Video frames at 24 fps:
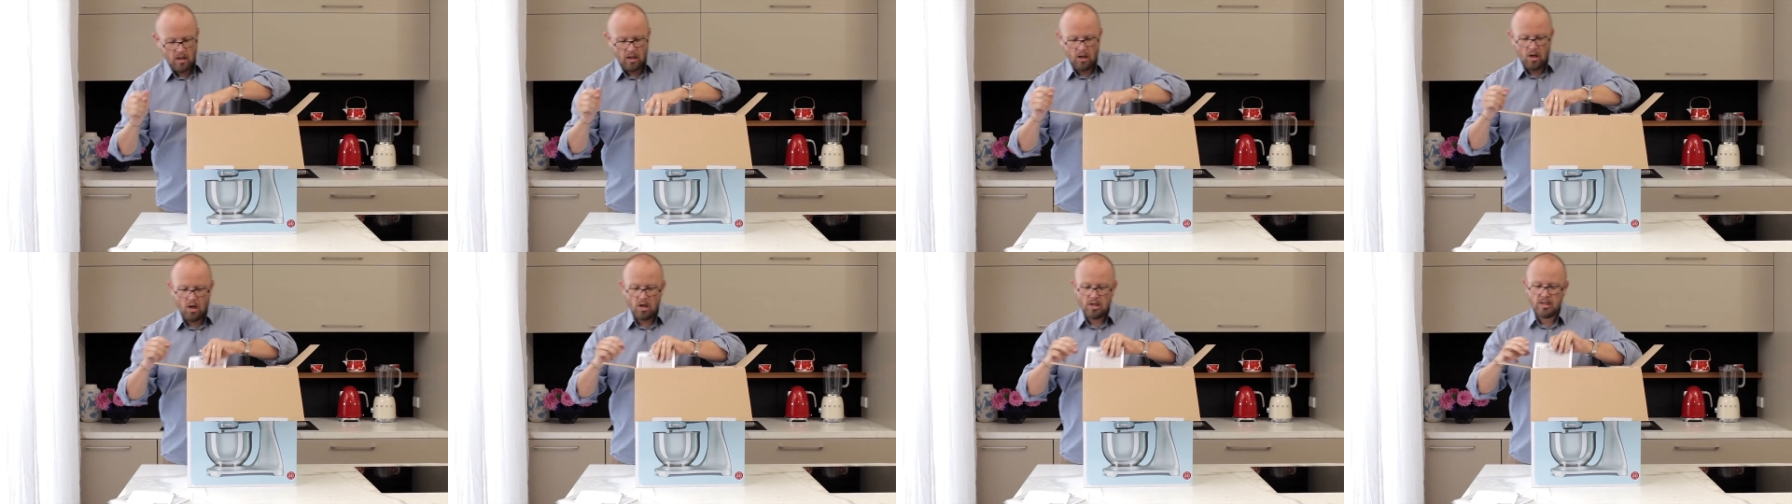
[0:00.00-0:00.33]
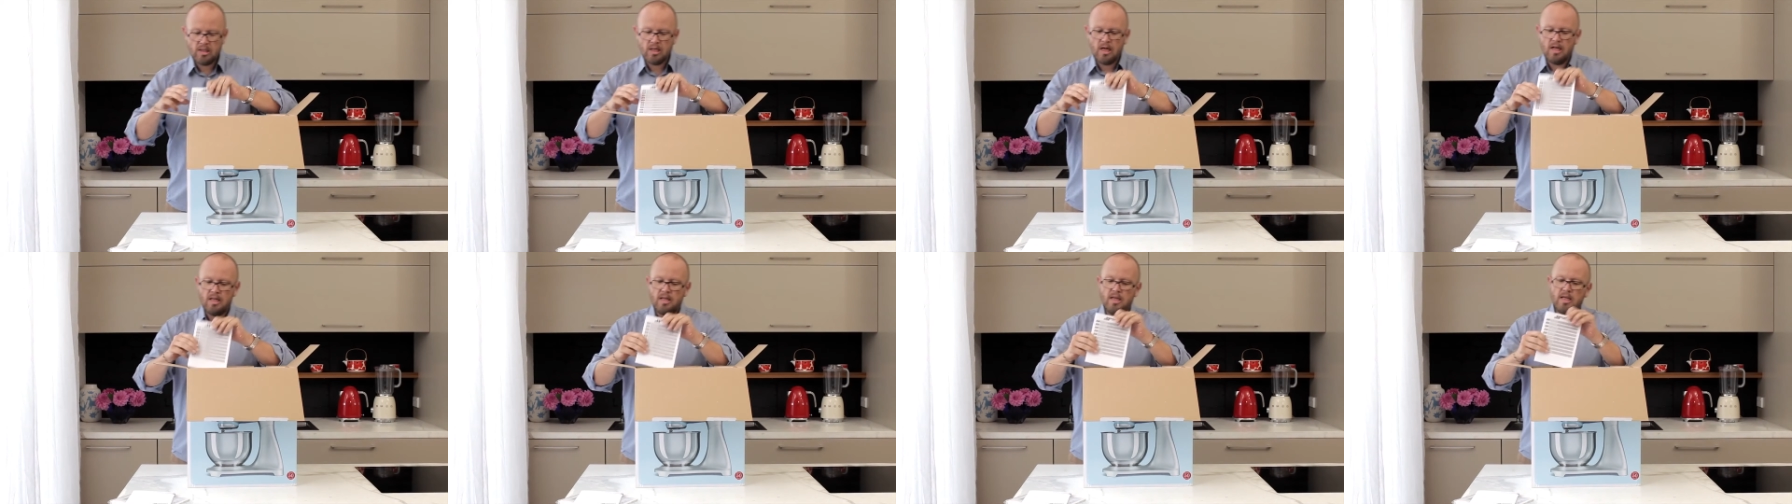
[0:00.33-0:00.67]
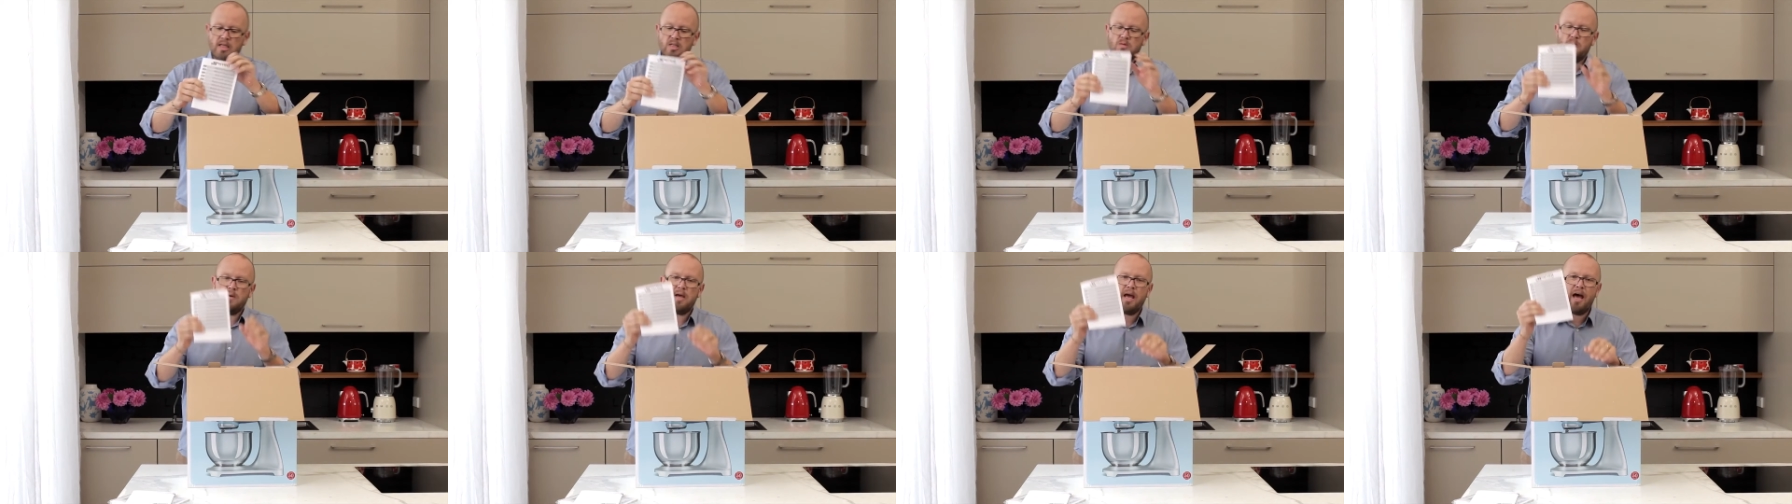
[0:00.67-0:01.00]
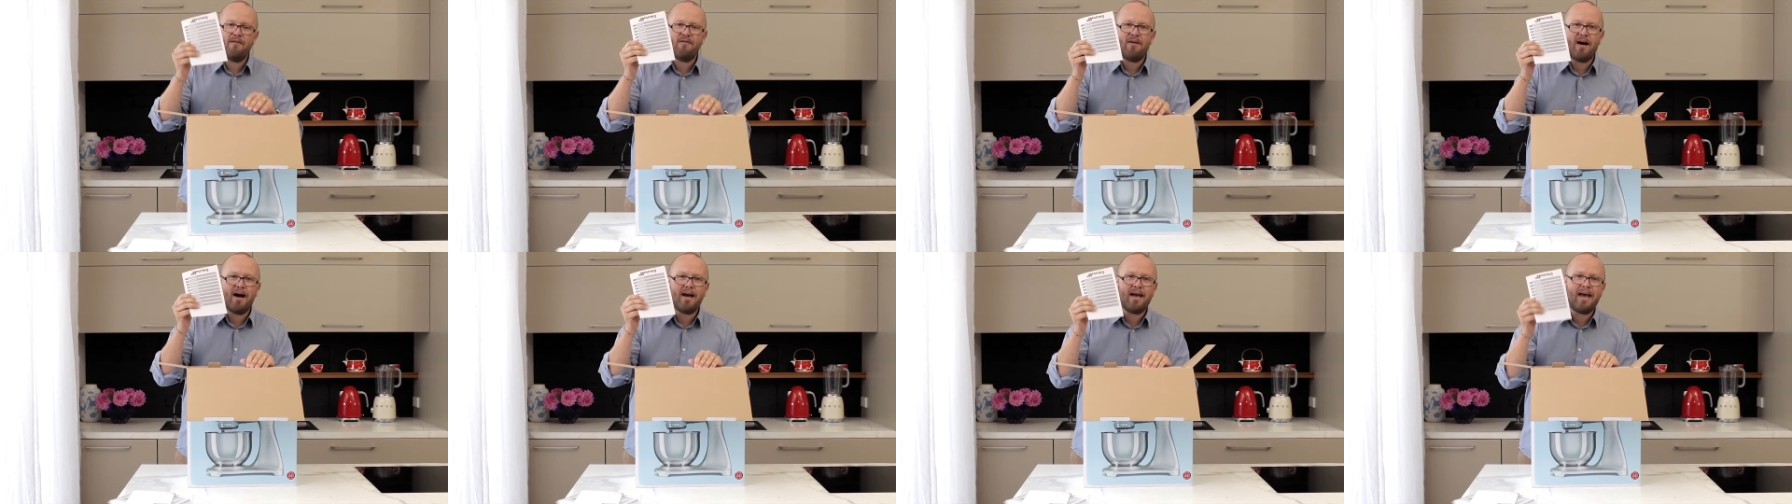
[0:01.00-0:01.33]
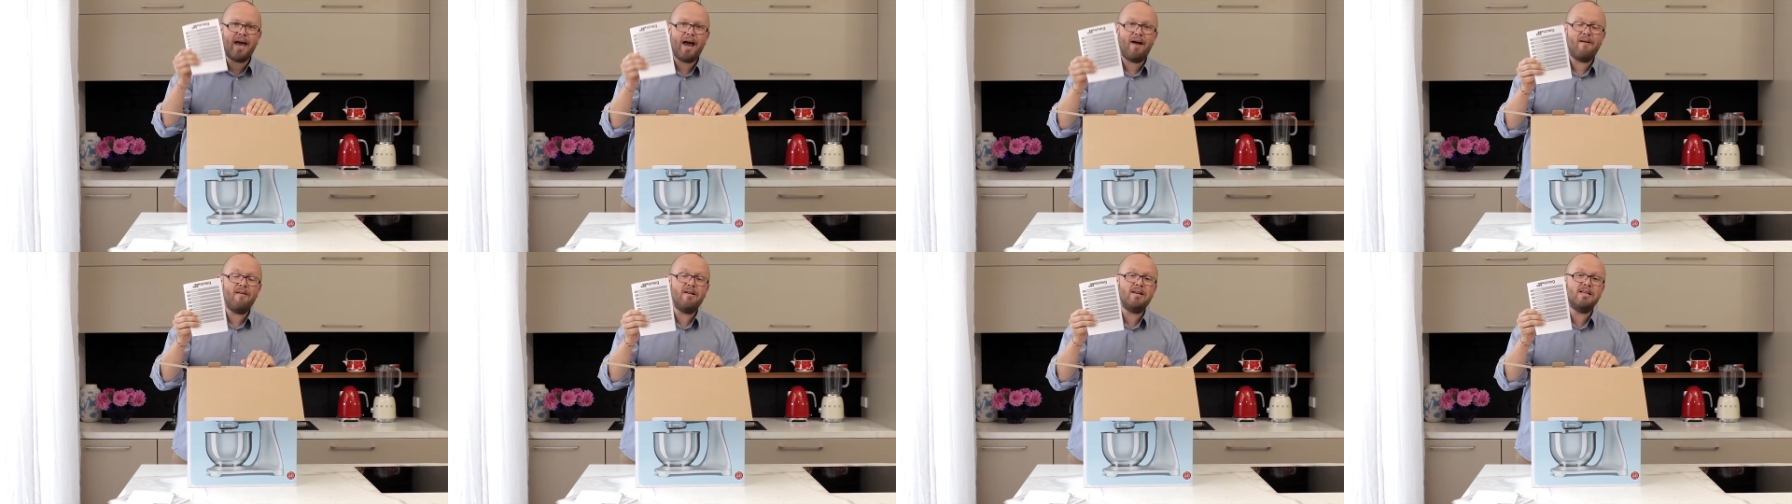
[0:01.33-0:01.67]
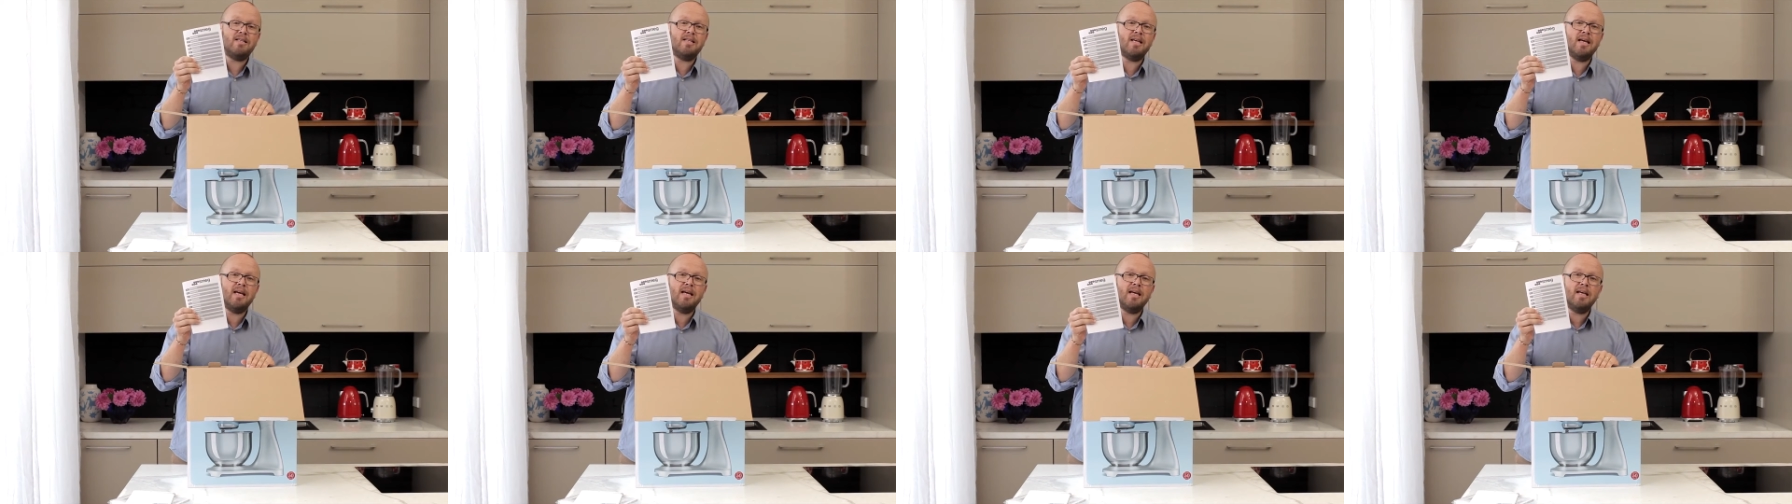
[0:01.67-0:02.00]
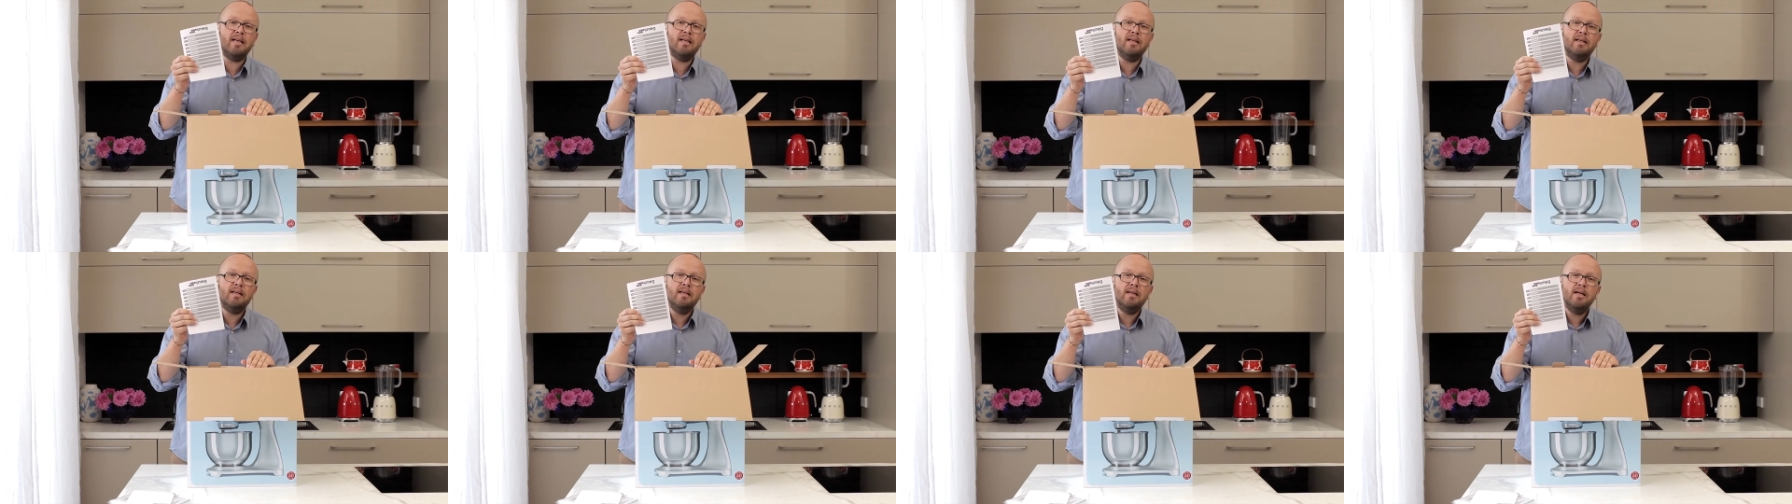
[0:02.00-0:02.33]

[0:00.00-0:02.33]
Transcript: Alongside this, we have our guarantee.